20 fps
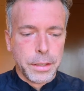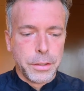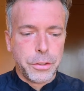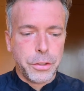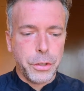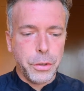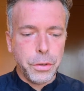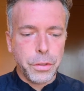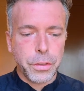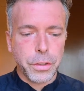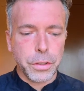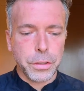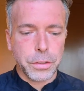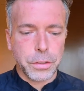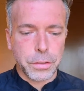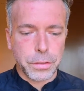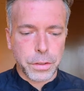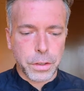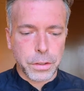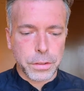2/3
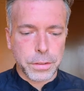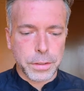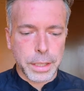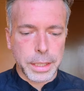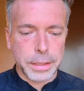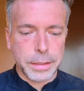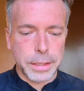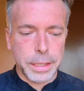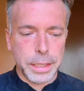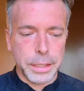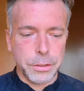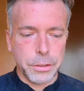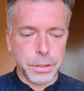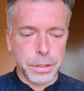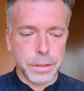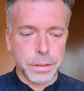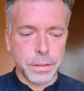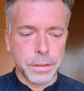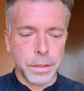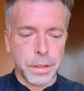of all
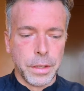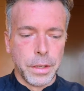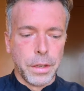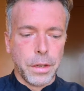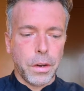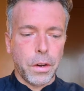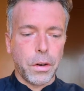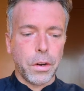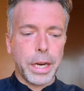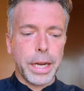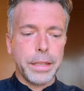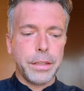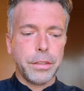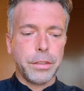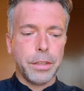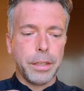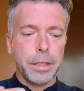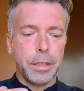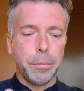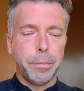citations are either
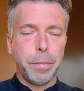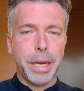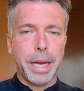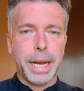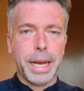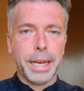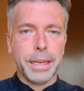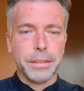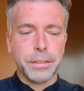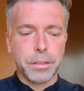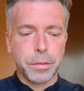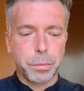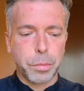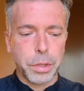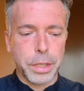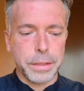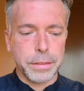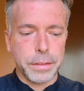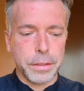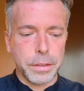done in past,
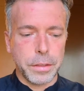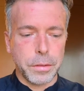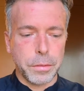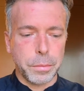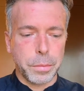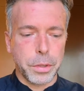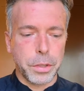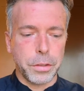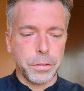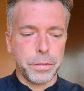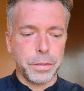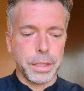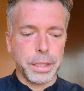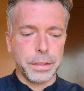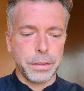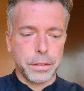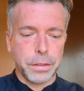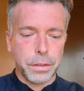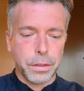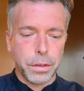present,
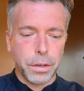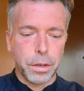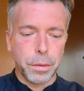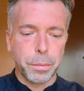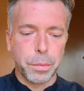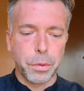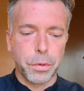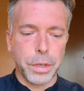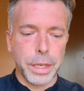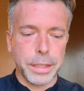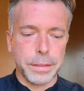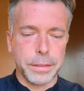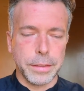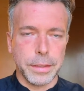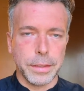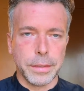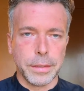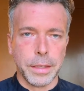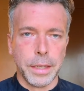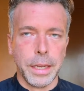perfect, or
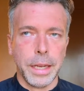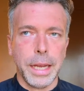present.